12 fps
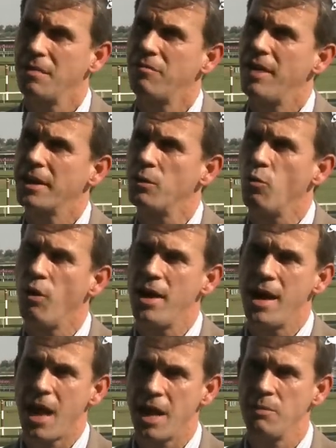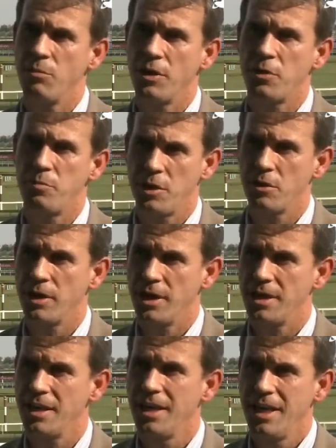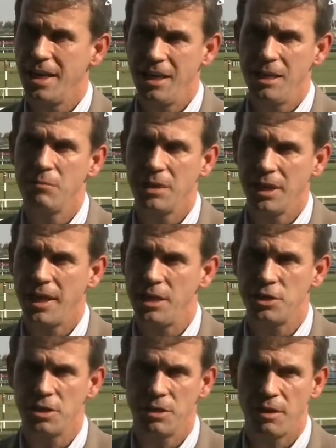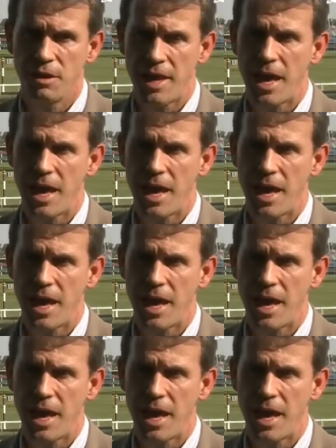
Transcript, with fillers: And in fact, in one nine-month period in Malaysia,